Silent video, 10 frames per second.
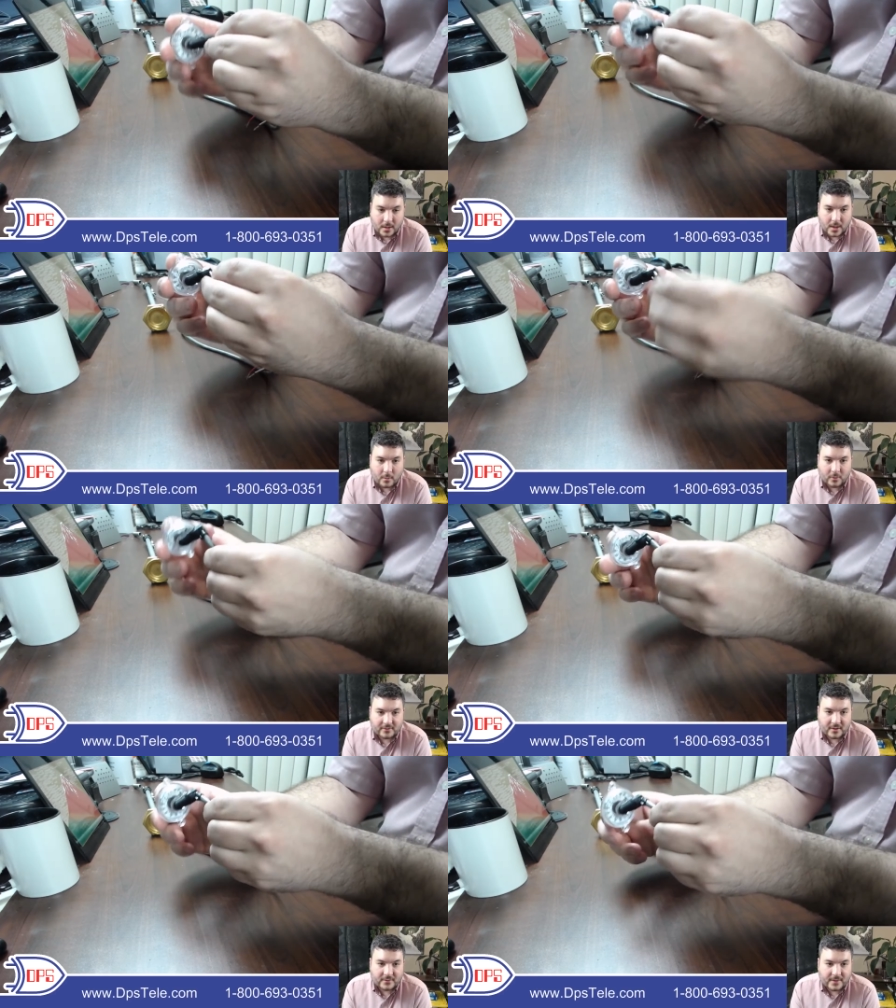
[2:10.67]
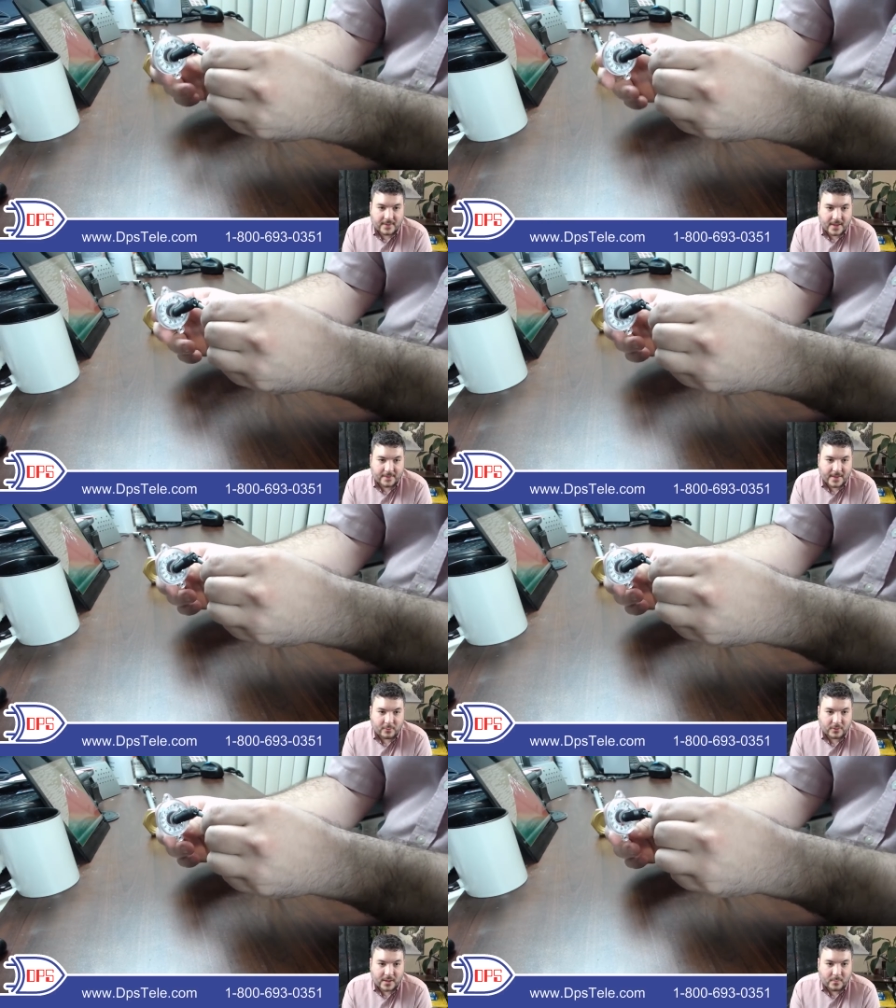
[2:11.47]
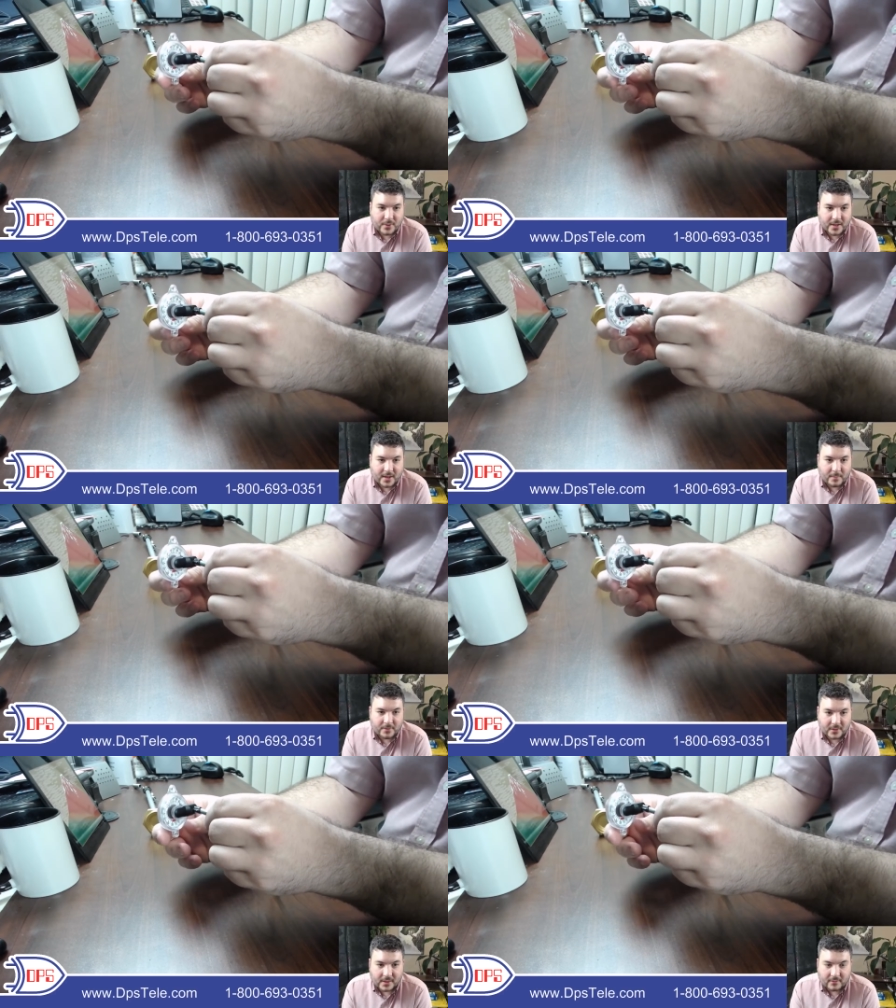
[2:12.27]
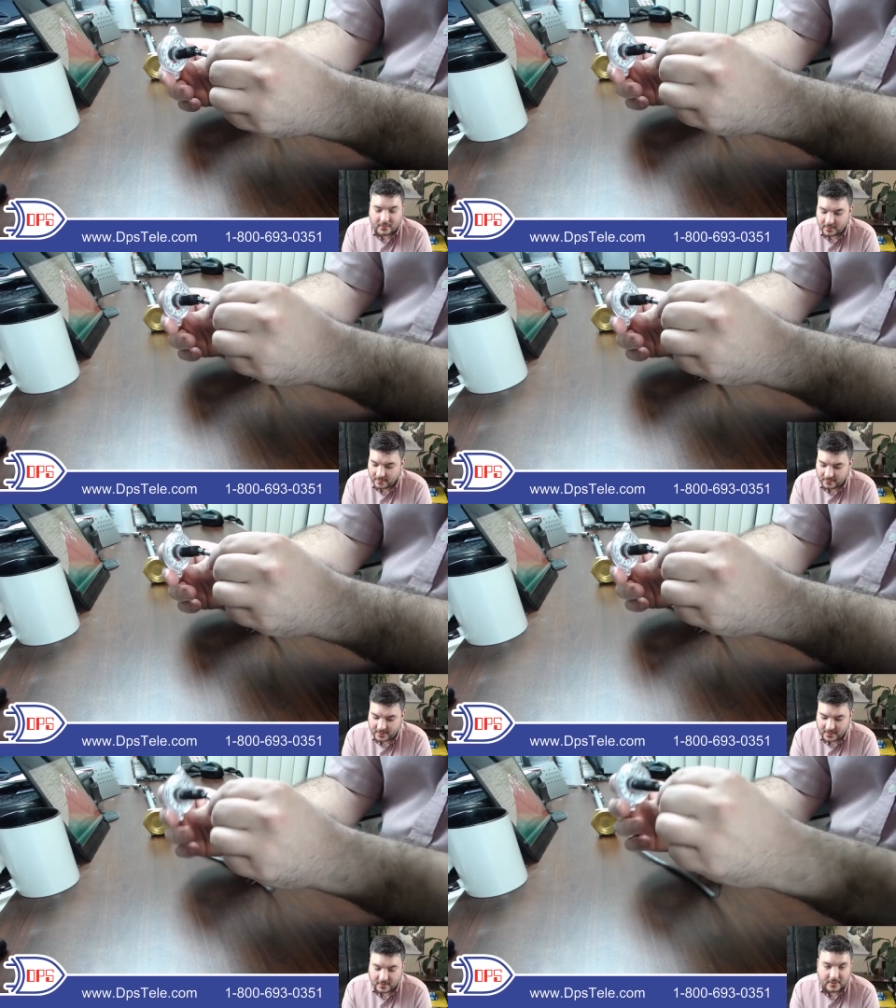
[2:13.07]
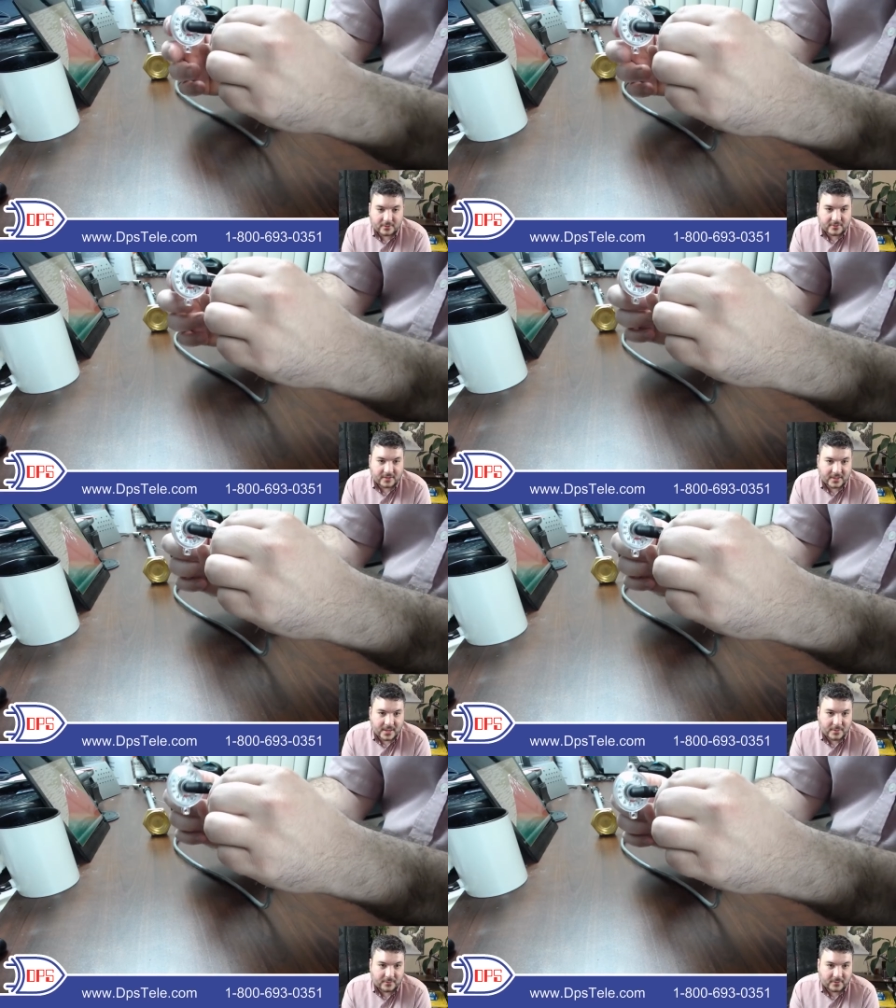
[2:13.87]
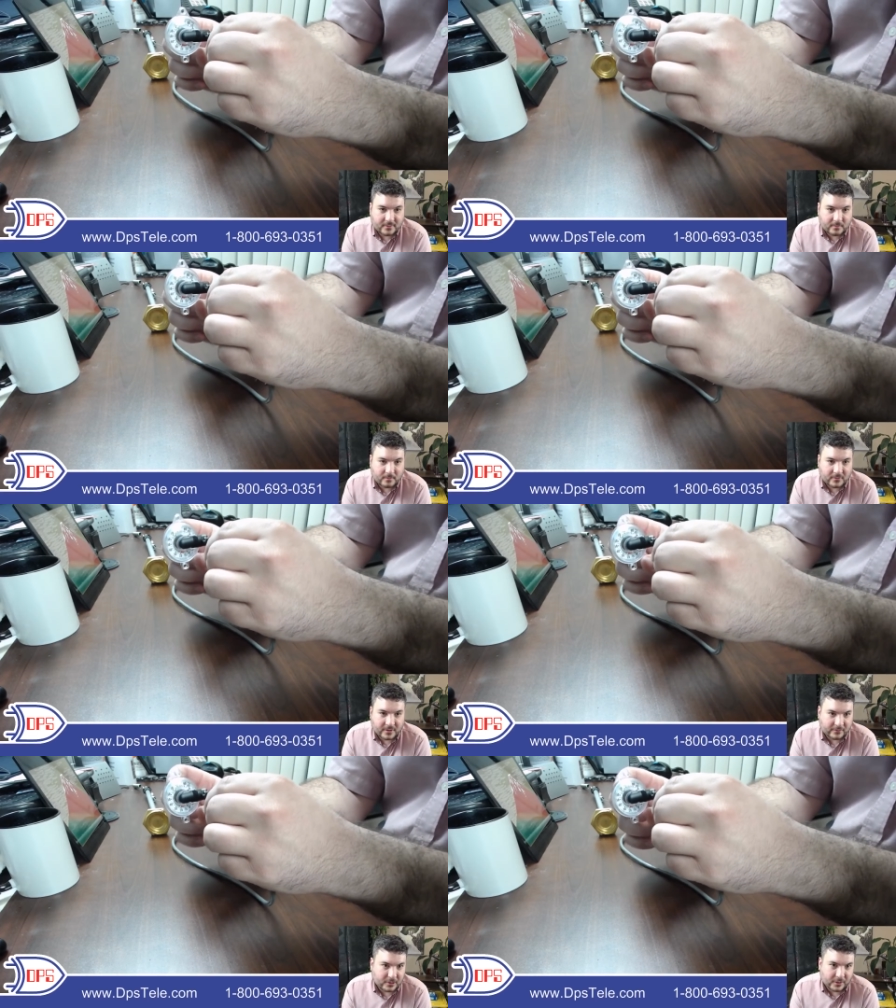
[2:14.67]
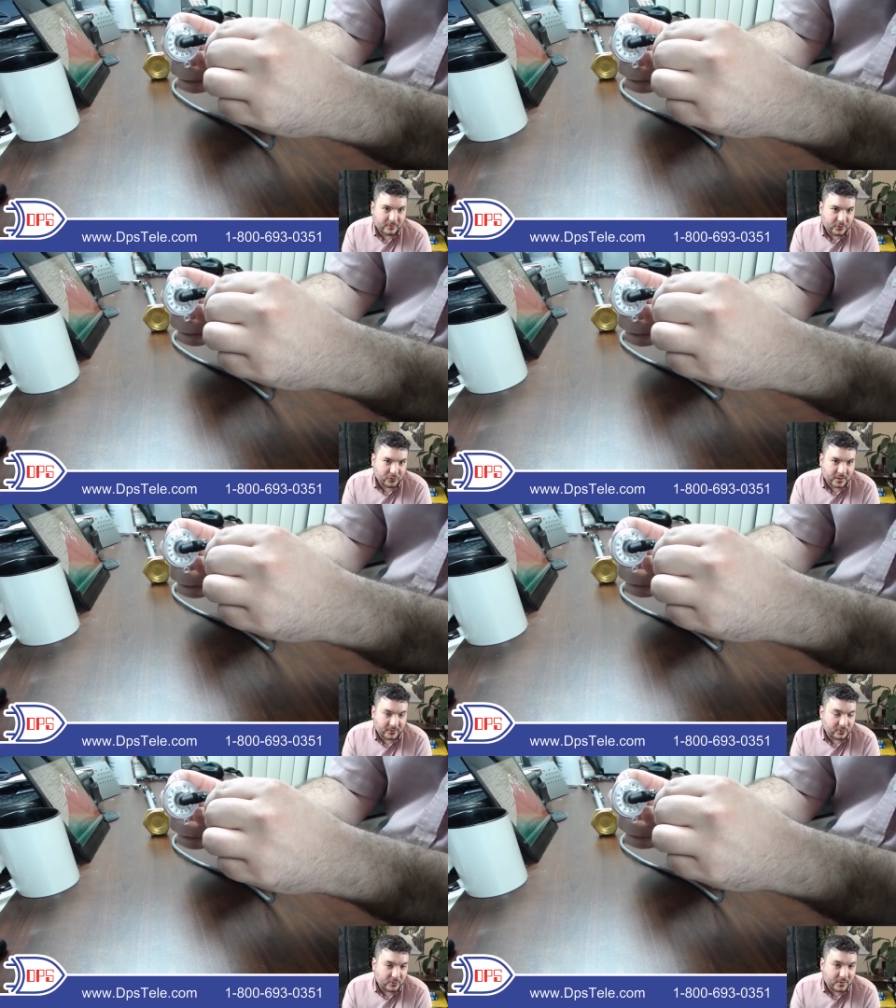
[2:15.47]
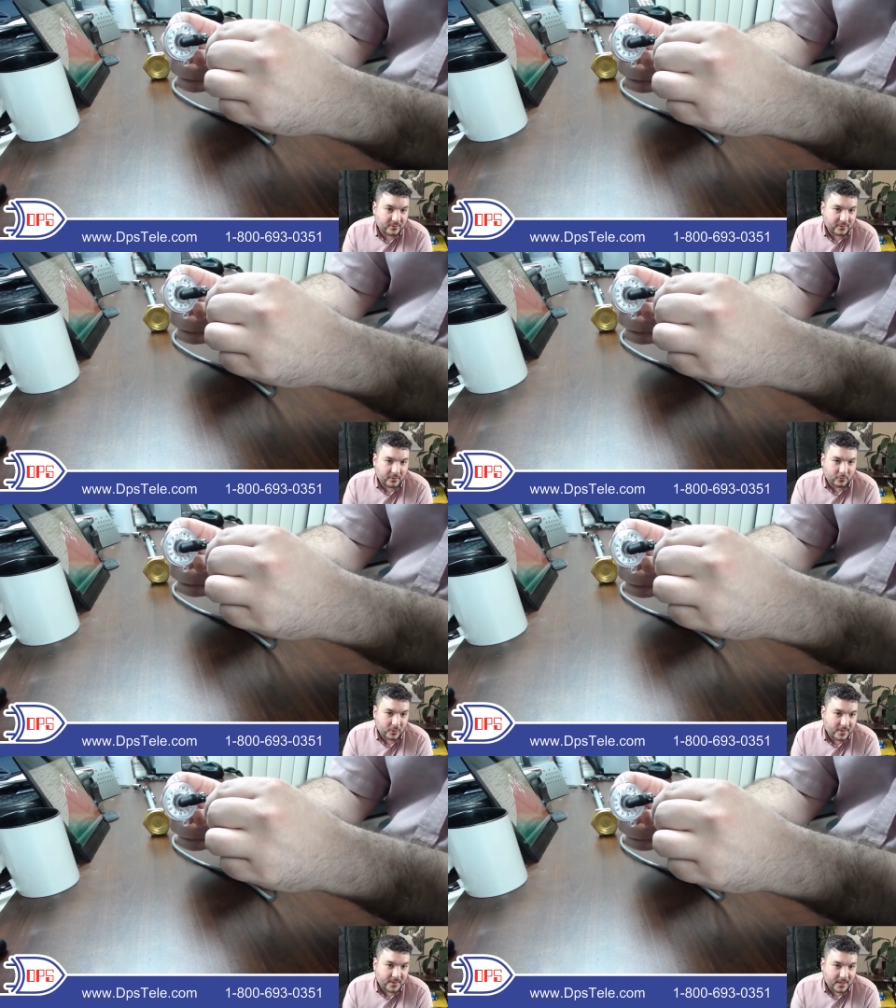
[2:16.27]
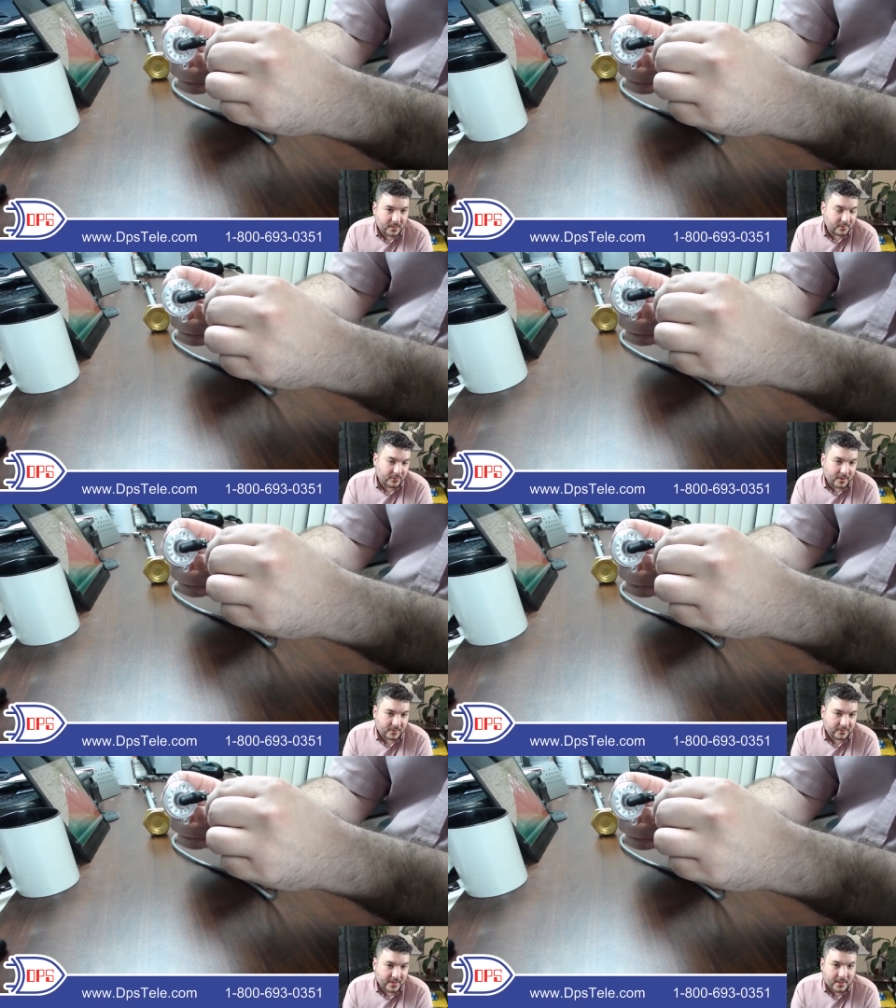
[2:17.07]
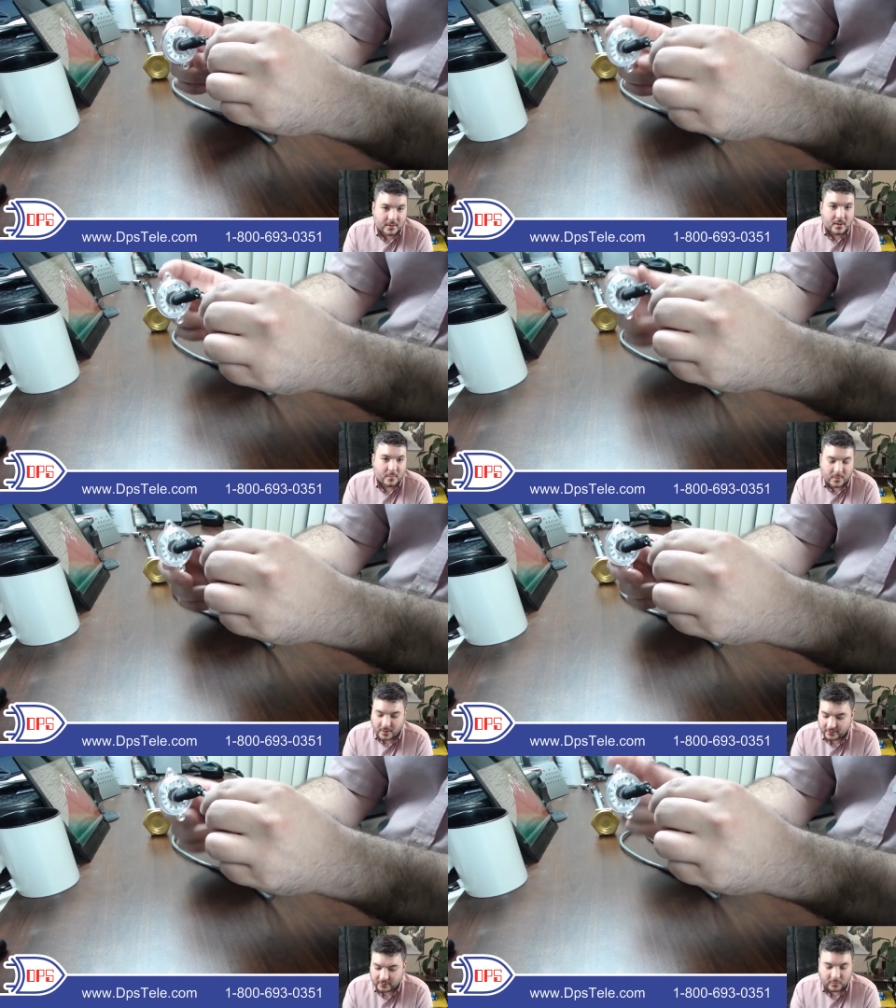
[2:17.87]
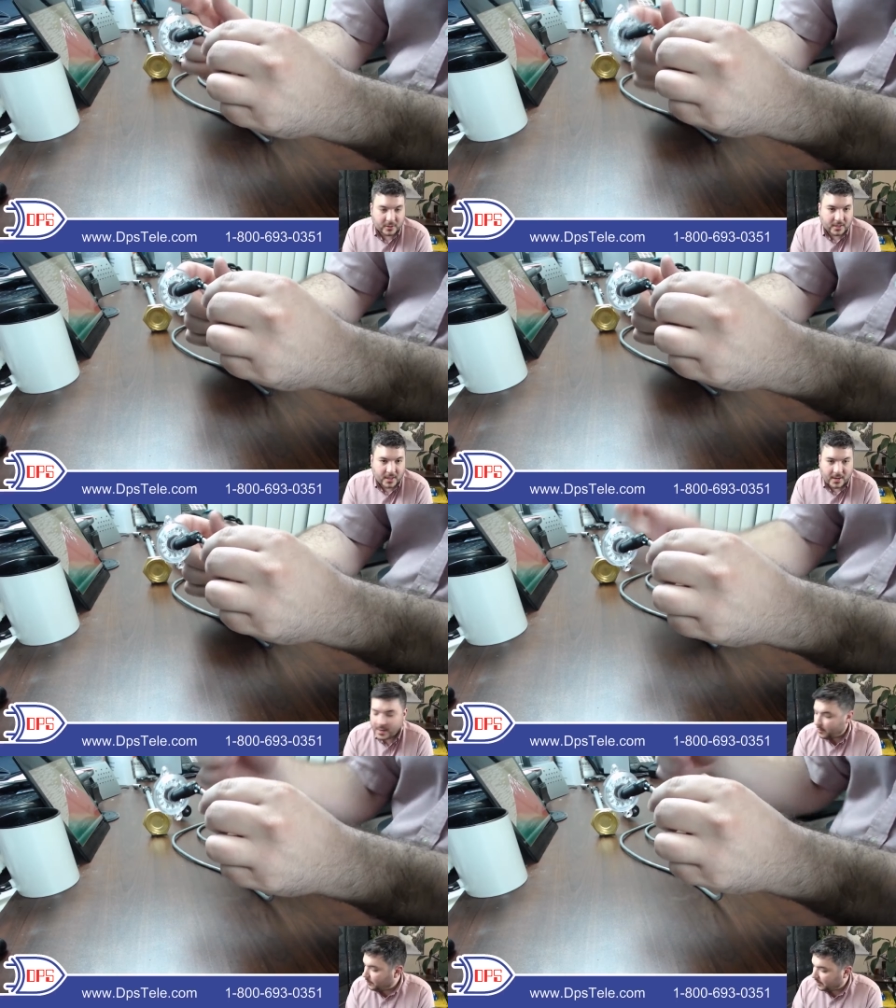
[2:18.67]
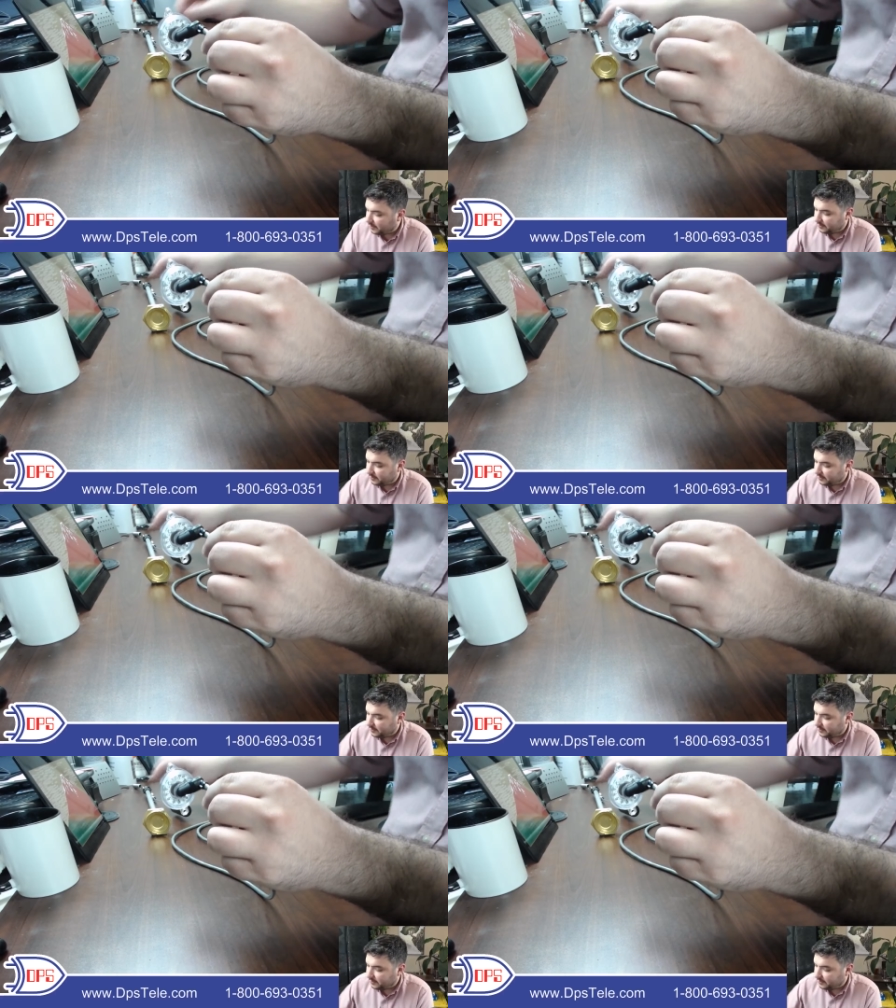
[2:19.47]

And once I've done that, that will now pick up the level of the needle. And you can see it keeps itself clear visually, so you can still read the needle if you're out of the site, but also we're gonna get an output.